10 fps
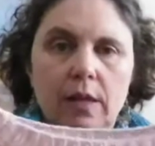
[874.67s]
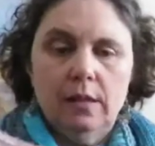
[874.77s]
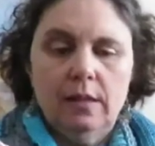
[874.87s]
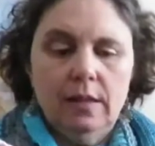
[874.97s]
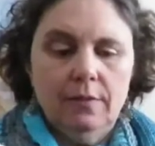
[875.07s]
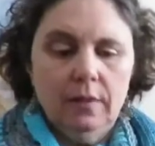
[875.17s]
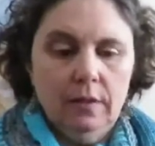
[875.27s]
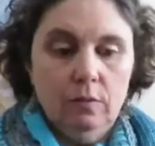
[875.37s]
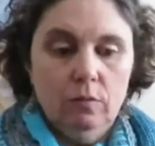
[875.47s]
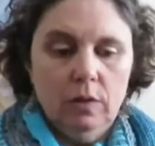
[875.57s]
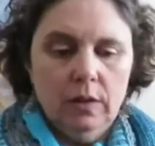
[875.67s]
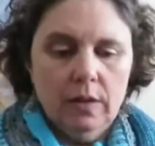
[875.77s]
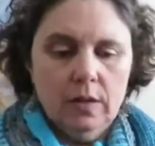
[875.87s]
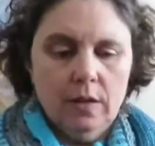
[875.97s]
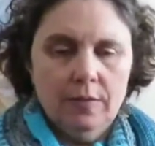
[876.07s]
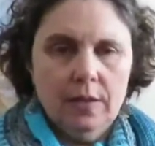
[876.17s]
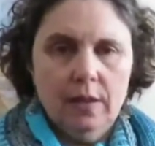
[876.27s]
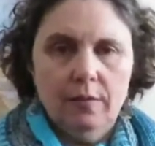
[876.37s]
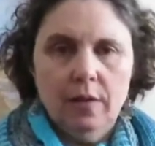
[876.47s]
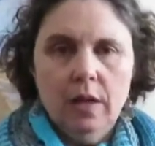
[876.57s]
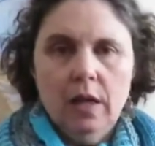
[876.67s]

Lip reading: That's definitely really soft stuff.